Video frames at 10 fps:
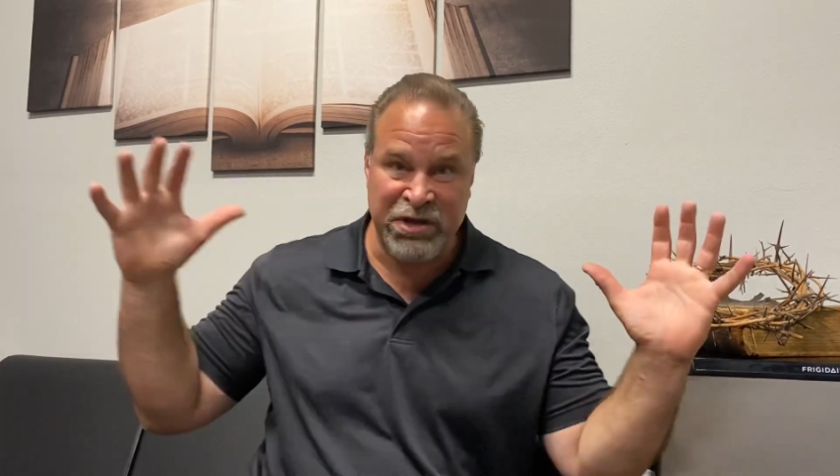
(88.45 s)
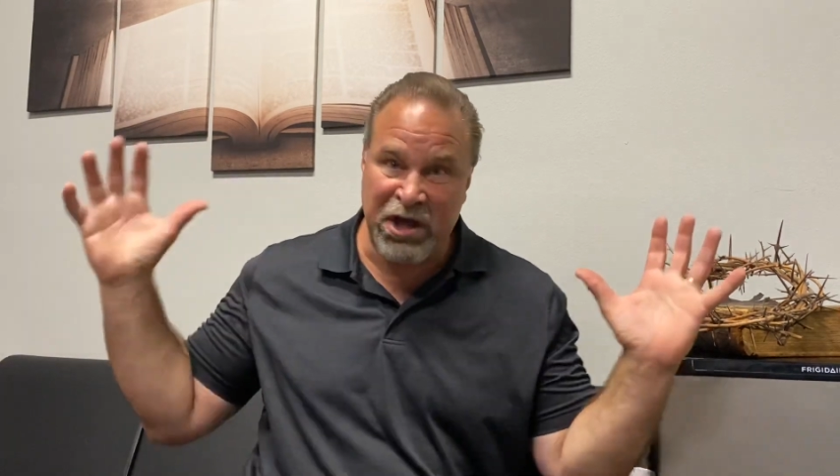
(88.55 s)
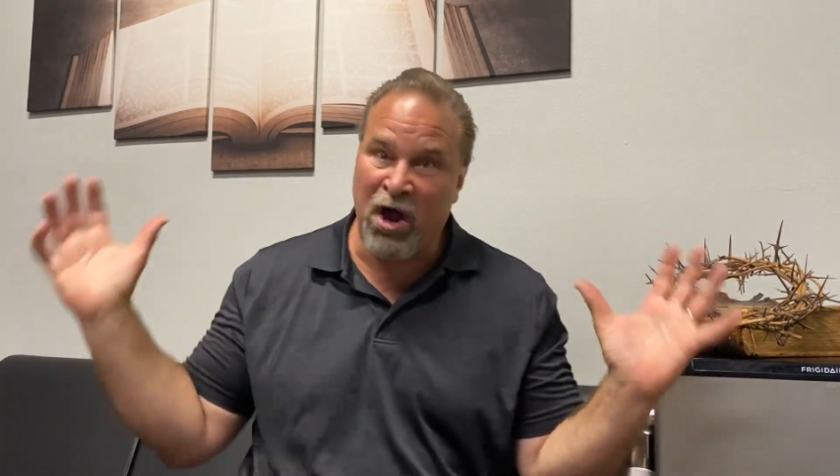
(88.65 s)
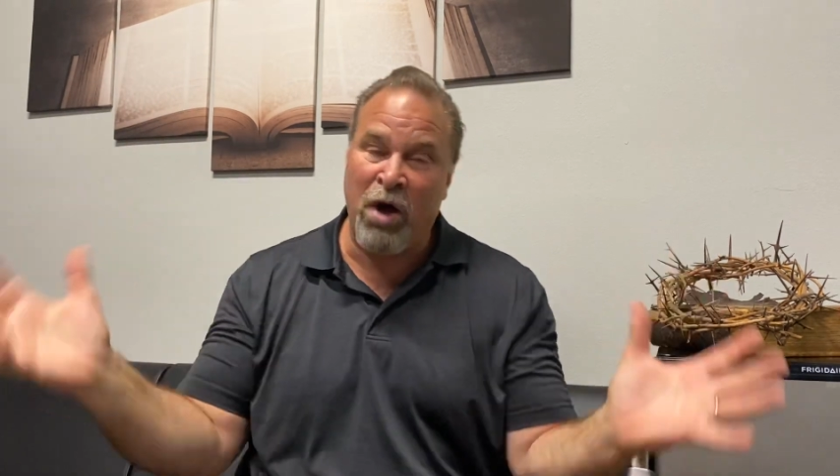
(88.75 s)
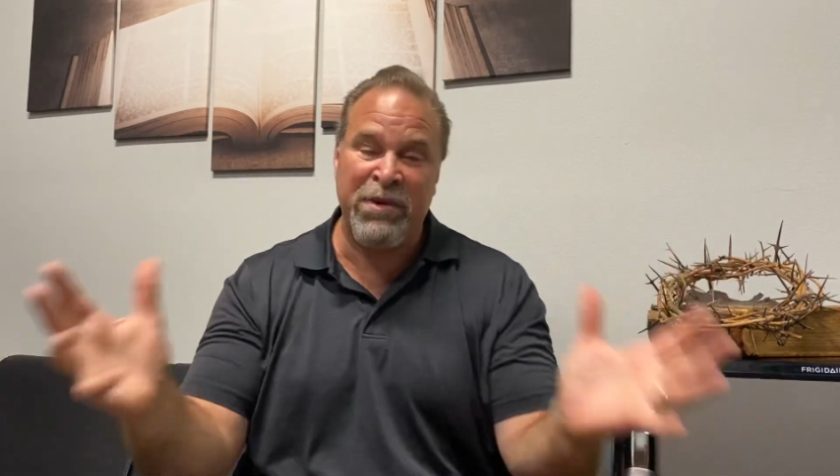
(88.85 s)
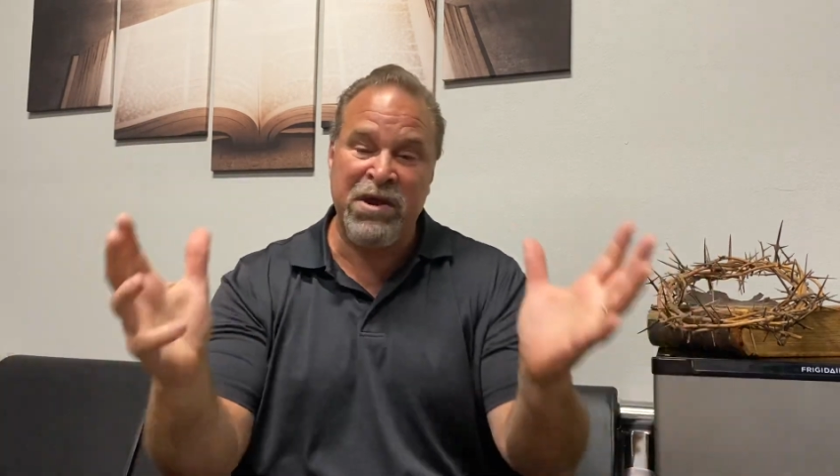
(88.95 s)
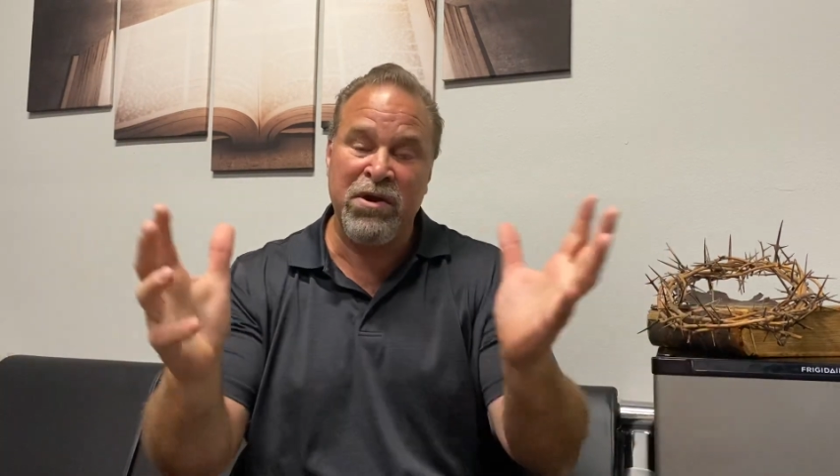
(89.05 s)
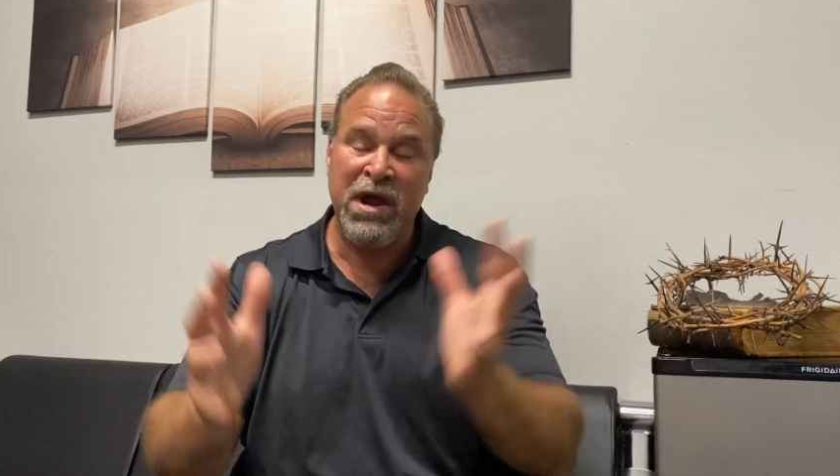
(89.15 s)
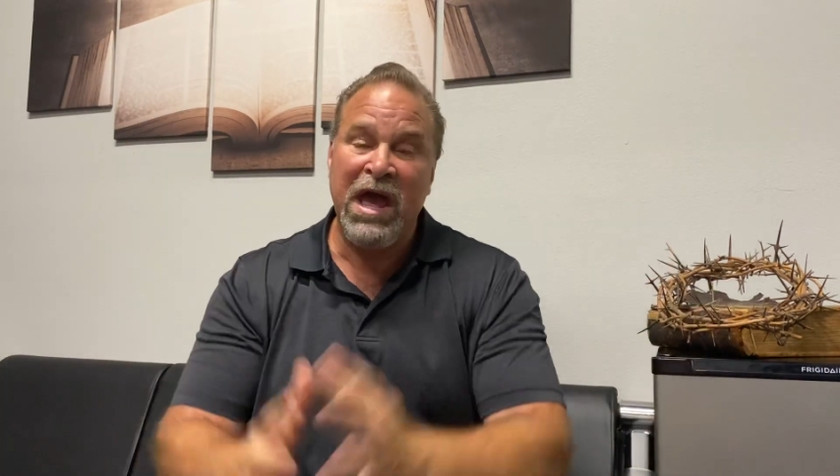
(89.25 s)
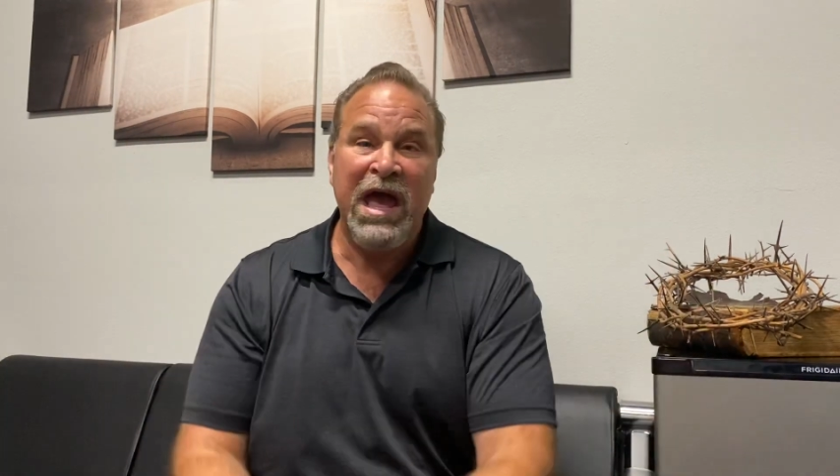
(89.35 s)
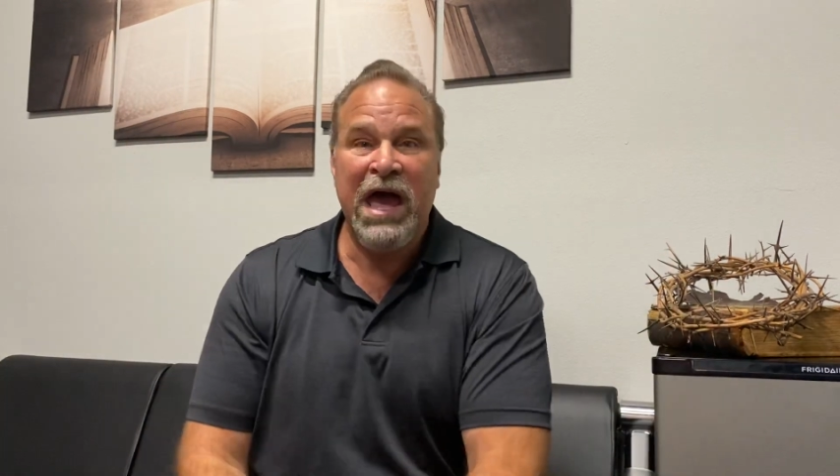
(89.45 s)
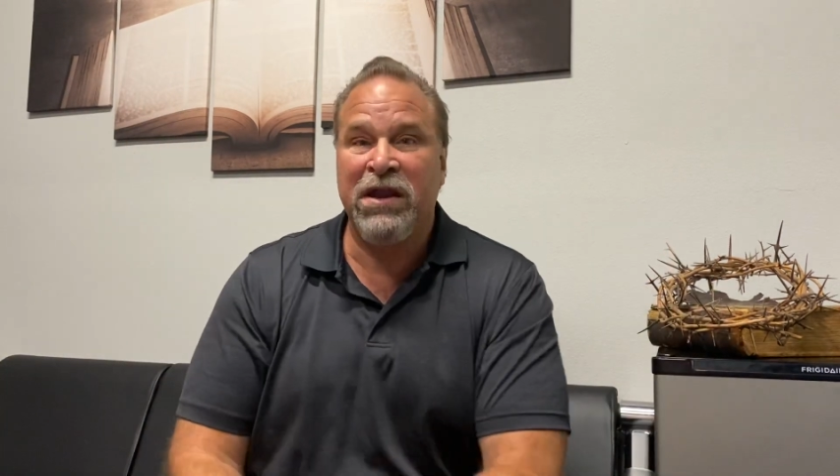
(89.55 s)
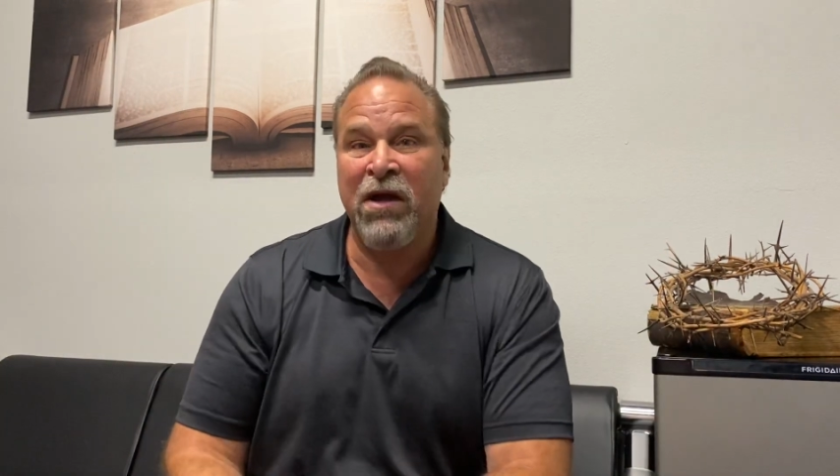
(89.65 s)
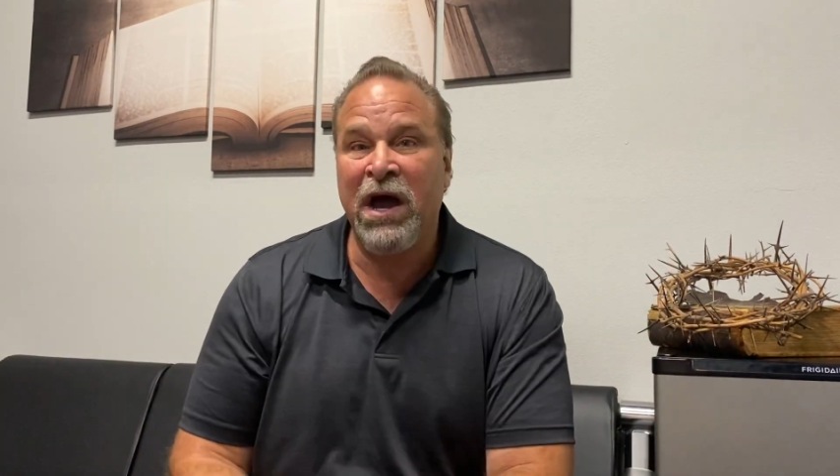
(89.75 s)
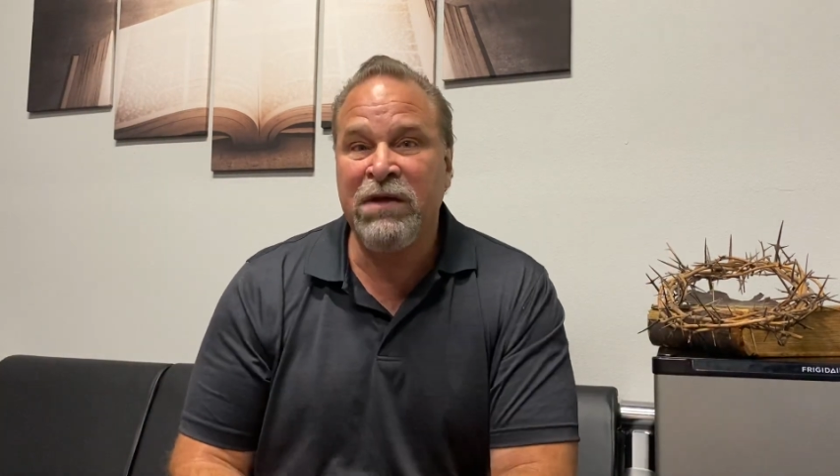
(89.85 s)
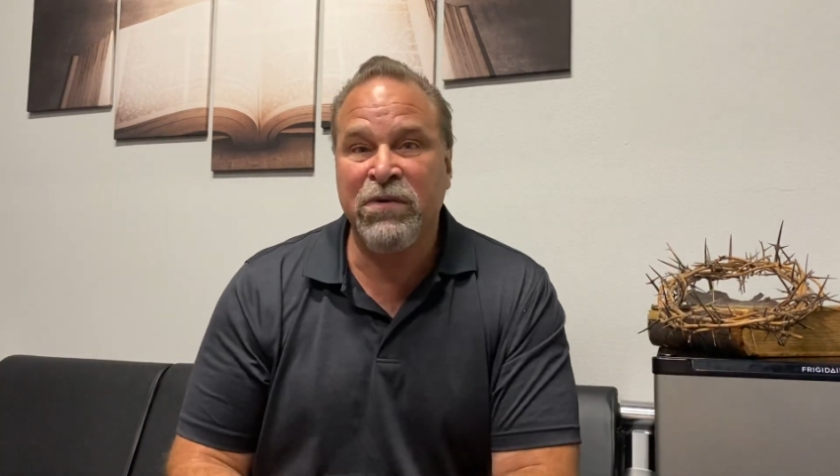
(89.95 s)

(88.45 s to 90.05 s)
can all be here at 9,